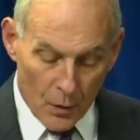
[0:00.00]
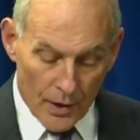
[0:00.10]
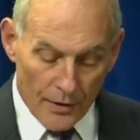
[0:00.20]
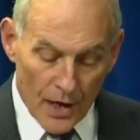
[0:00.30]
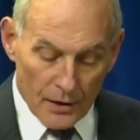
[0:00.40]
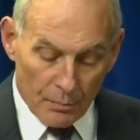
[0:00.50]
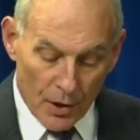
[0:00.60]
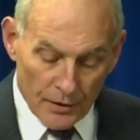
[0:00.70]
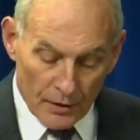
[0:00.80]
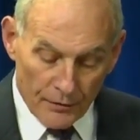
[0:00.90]
I want to thank the
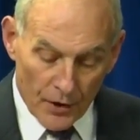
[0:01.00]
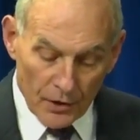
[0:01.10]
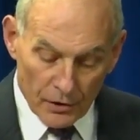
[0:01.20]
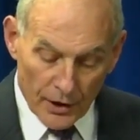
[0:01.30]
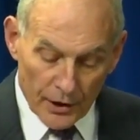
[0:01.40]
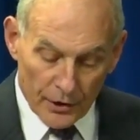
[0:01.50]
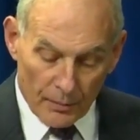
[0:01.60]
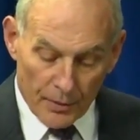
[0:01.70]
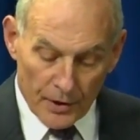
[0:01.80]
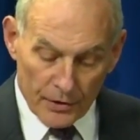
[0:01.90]
President for his
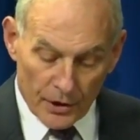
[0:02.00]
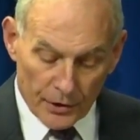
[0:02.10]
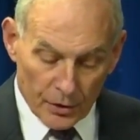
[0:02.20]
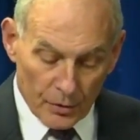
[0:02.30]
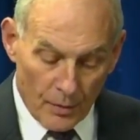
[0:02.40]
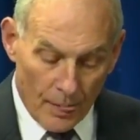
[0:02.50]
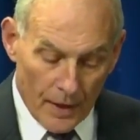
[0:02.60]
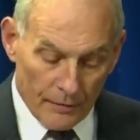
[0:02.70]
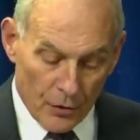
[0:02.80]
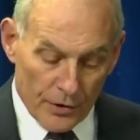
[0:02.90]
leadership on this issue
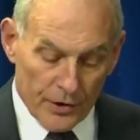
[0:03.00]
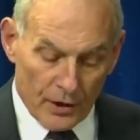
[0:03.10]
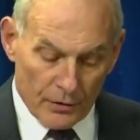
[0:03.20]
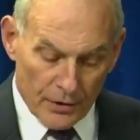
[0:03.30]
and for his